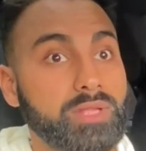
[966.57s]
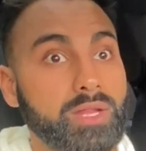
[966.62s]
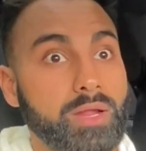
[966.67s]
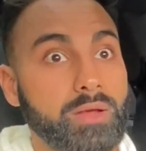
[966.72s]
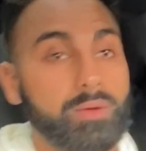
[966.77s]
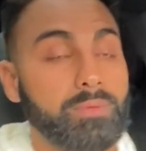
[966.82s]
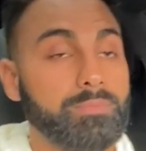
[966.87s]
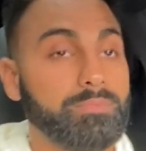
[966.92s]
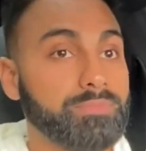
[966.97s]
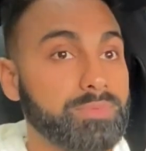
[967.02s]
you
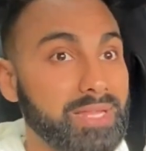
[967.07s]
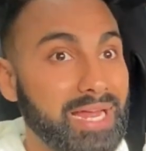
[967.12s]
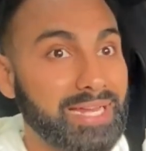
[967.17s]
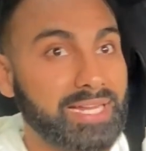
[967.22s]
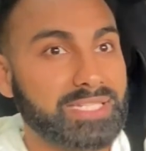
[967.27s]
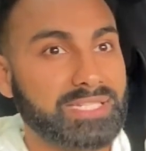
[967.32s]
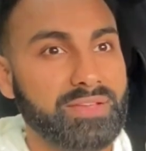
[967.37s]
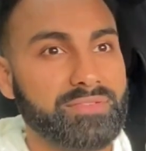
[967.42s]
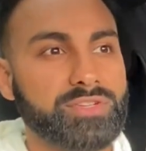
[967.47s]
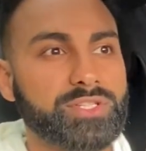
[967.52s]
know,
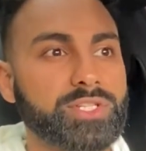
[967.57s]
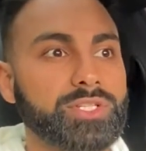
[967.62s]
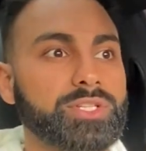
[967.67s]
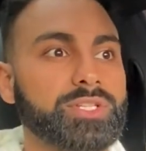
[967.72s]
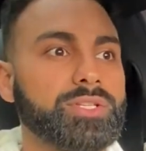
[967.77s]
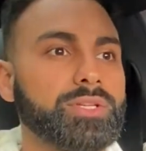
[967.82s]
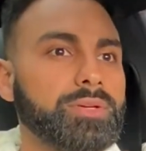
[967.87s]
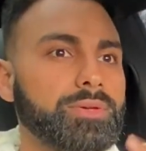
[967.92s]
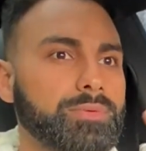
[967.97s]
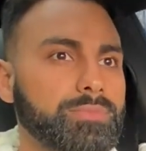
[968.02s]
997
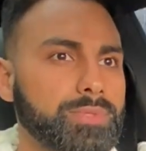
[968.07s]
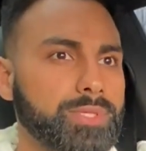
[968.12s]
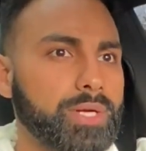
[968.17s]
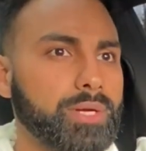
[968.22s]
GT2,